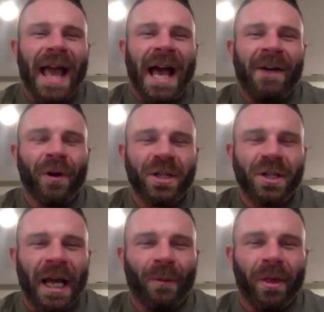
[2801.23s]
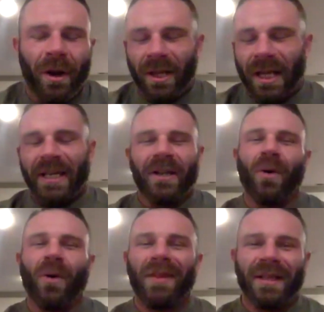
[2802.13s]
an average night where they're like, you
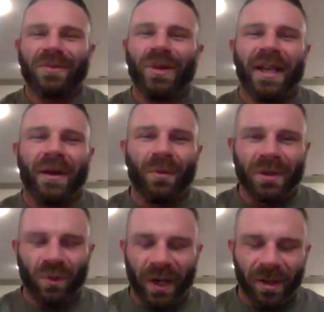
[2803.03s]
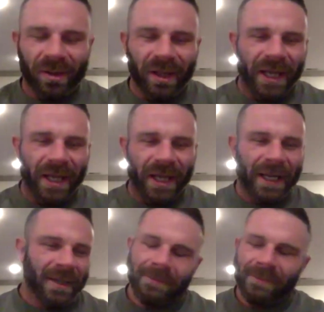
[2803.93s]
know what, this weekend was weird. Like,
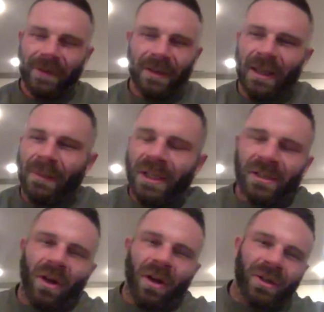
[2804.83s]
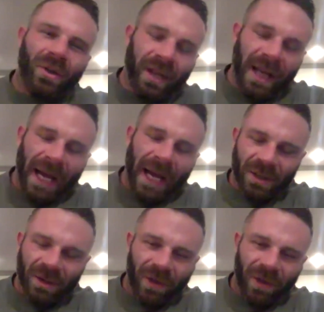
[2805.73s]
let me just call two of the
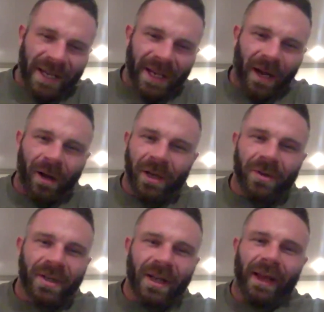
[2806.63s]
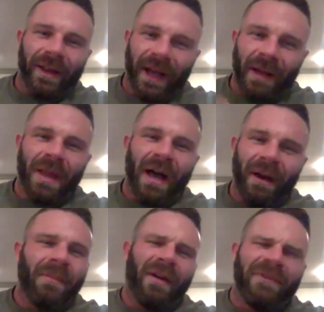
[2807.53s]
guys over to take care of you tonight. Like, I'm
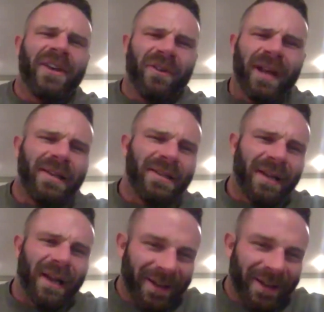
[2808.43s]
not feeling it tonight.